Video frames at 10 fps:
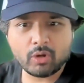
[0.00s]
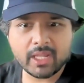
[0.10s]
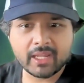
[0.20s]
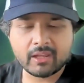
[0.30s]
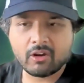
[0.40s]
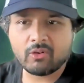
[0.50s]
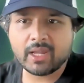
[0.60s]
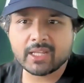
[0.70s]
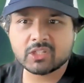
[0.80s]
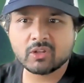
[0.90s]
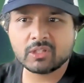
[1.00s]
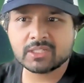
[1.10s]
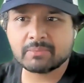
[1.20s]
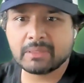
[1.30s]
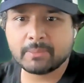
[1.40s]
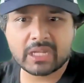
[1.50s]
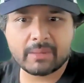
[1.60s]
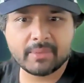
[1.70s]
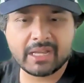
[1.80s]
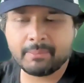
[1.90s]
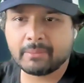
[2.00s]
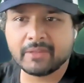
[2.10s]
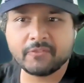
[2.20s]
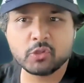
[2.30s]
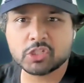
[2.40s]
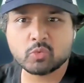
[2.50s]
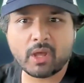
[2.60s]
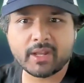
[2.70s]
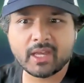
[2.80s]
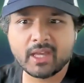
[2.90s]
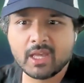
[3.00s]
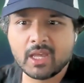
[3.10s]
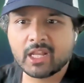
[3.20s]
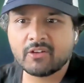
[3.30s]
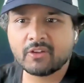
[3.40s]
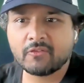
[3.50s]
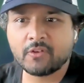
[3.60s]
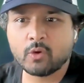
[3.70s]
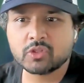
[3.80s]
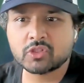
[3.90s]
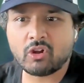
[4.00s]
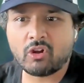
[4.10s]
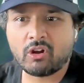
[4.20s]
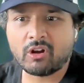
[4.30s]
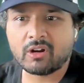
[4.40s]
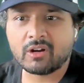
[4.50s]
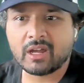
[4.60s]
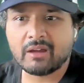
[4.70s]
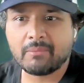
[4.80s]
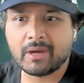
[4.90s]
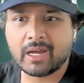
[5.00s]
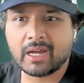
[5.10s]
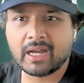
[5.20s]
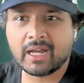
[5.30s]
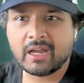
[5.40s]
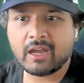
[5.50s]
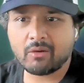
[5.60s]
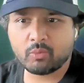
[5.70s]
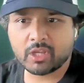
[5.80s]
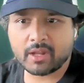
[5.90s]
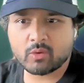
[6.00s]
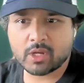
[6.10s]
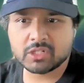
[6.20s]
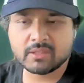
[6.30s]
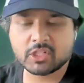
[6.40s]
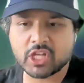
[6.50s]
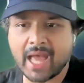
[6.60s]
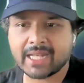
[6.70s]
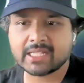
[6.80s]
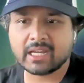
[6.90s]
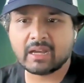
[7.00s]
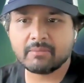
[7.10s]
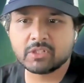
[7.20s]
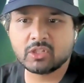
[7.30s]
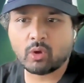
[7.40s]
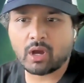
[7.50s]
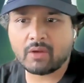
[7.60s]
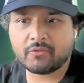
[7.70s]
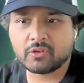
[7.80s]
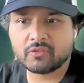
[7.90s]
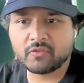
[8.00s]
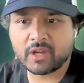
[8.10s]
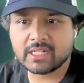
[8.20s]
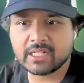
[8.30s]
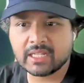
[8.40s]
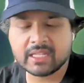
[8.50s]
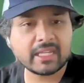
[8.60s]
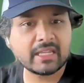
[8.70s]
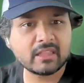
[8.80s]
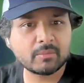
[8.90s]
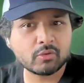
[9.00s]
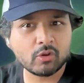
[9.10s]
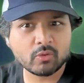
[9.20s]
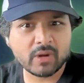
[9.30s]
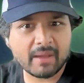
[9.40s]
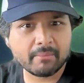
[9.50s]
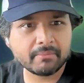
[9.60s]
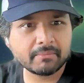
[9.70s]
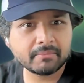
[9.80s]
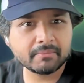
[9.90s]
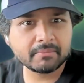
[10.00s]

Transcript: Good morning. All right. So it looks like people are coming up. If you just want to, if folks are, we got a question in the chat. Do you offer funding in the program?